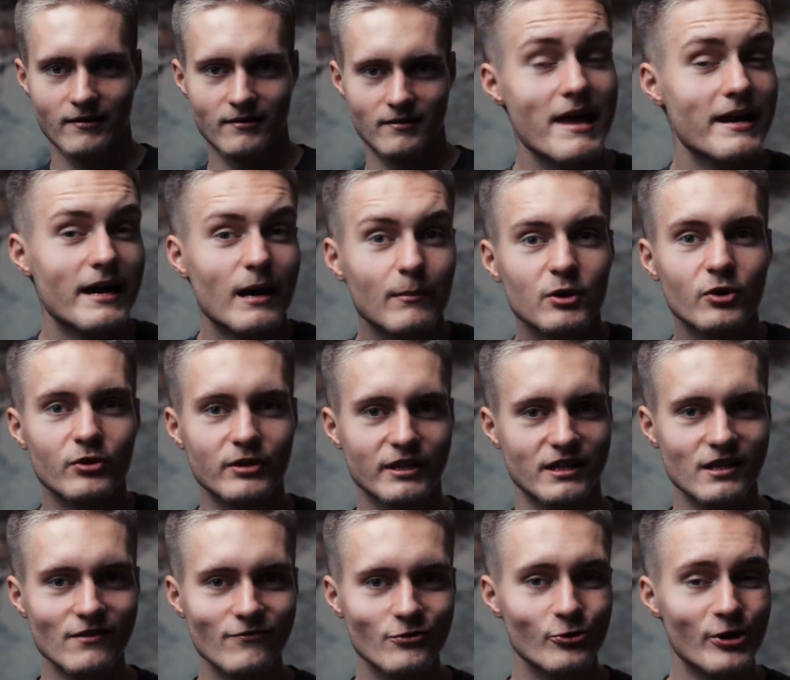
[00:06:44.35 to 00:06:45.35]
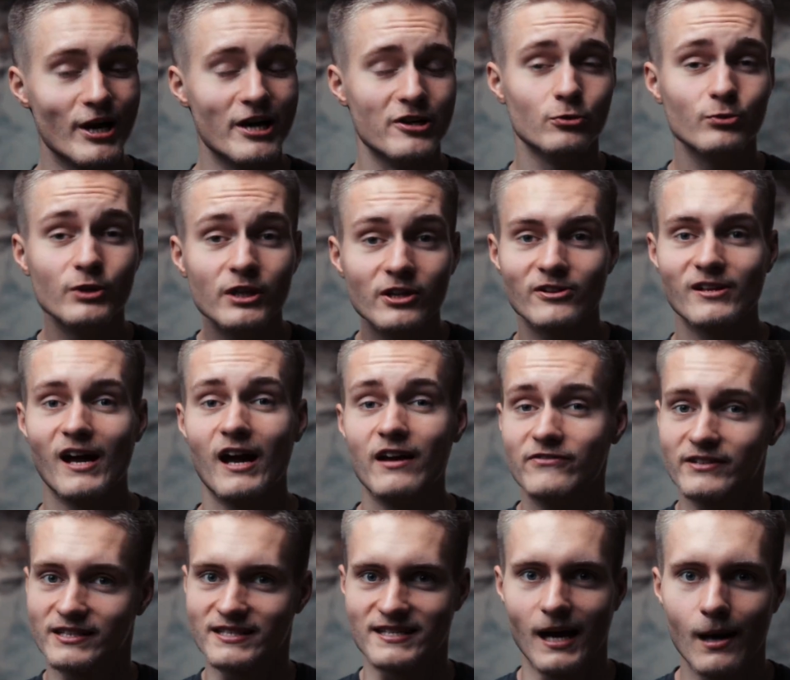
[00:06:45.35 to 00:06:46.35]
And I'm gonna give you a real
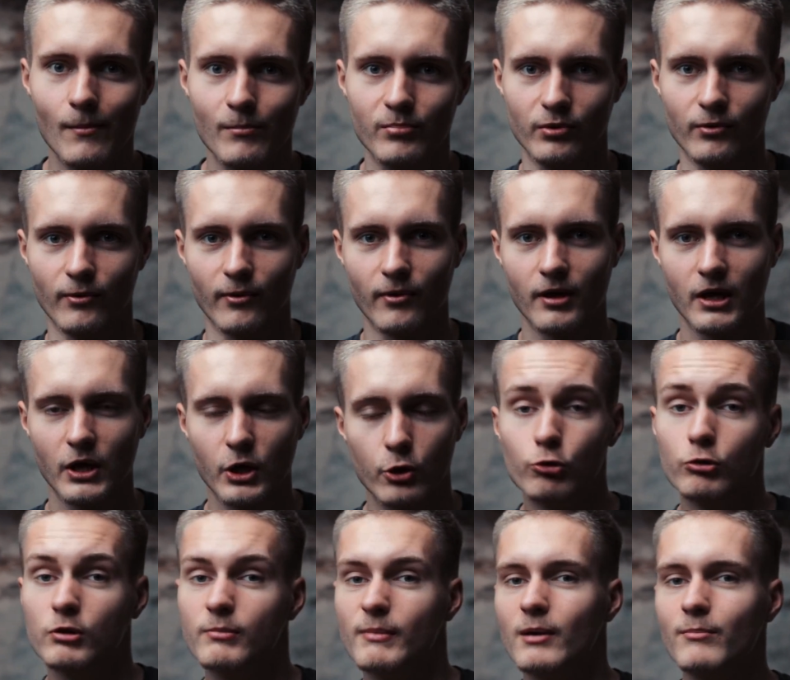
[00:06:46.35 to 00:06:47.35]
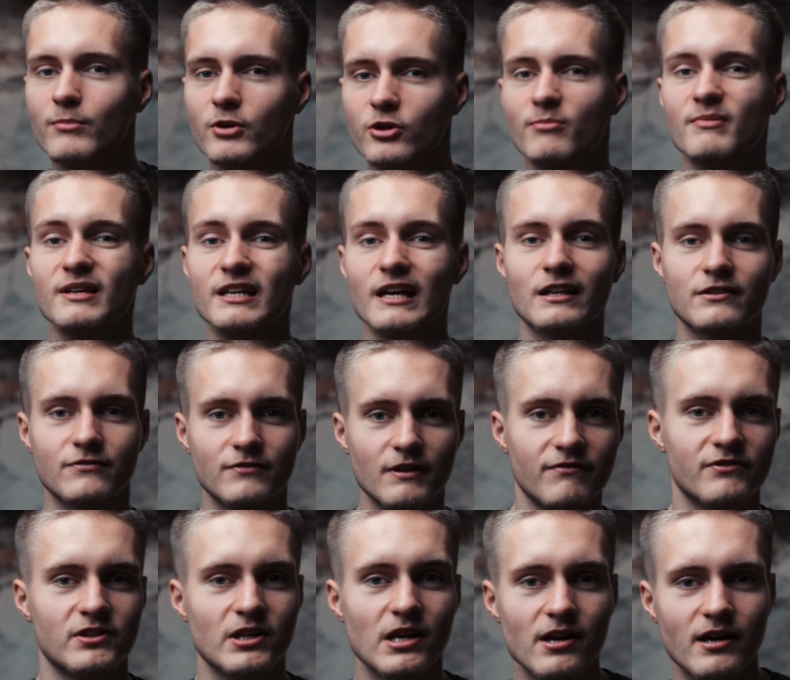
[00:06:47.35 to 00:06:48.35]
life example. Remember me at
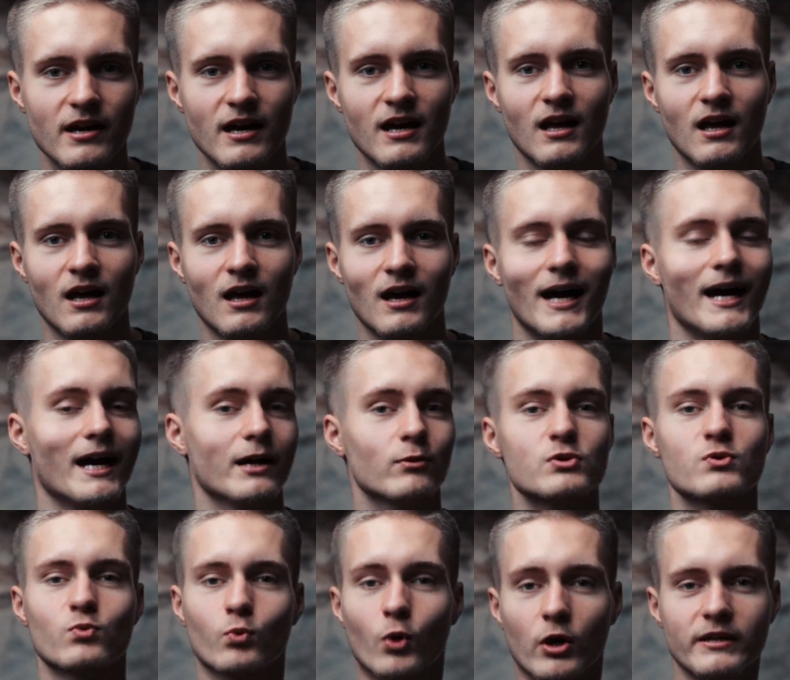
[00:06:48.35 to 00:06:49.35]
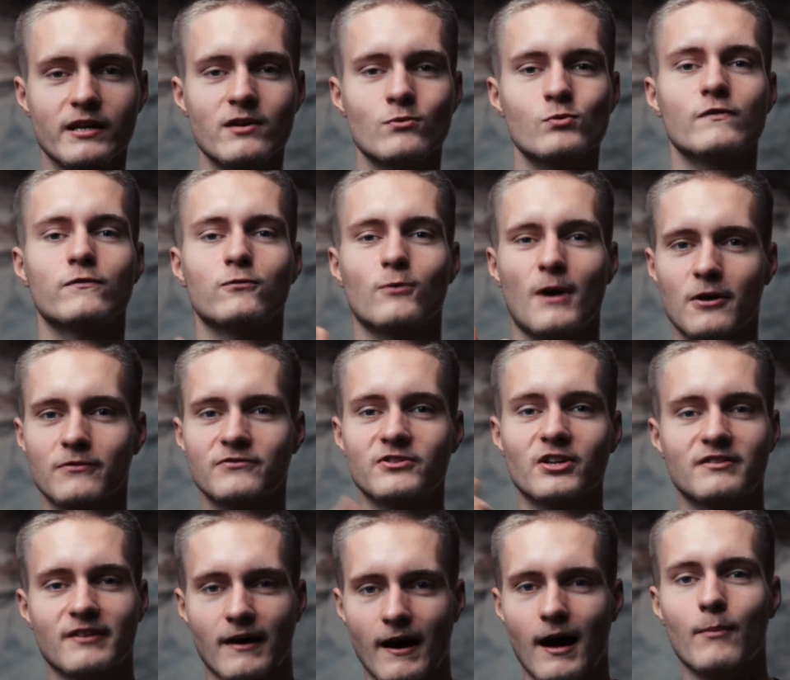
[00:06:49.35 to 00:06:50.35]
15? I was working with one of the
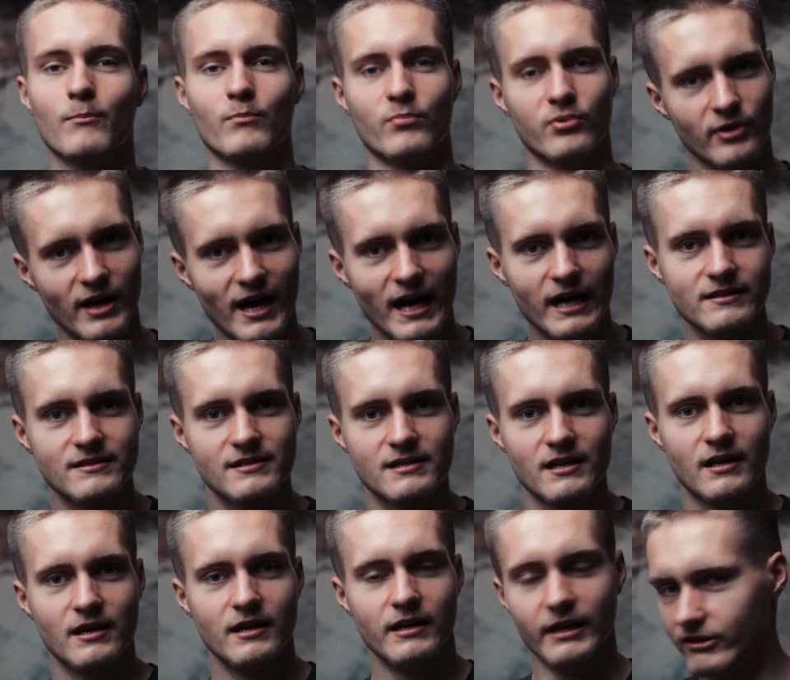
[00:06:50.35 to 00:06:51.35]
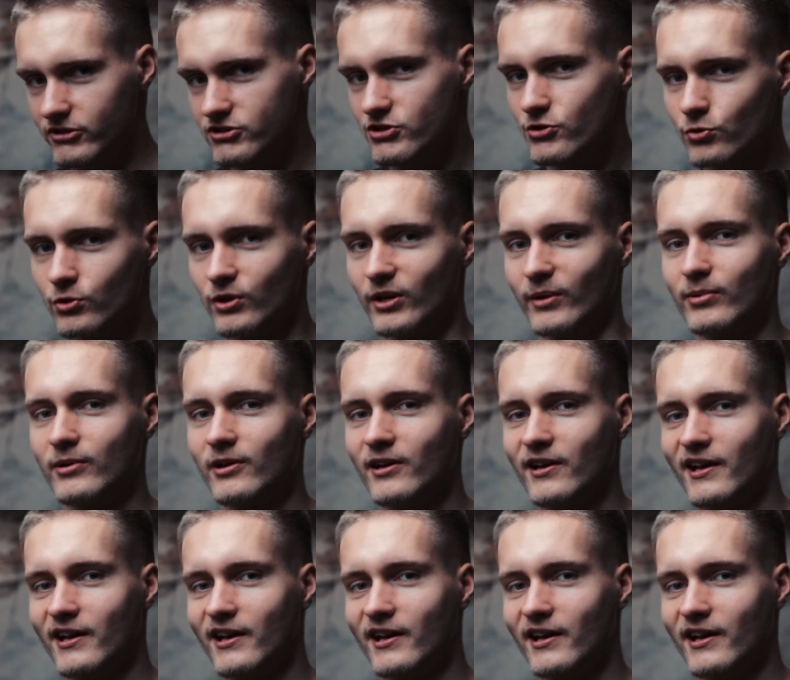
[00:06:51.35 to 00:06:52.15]
top brands in Europe.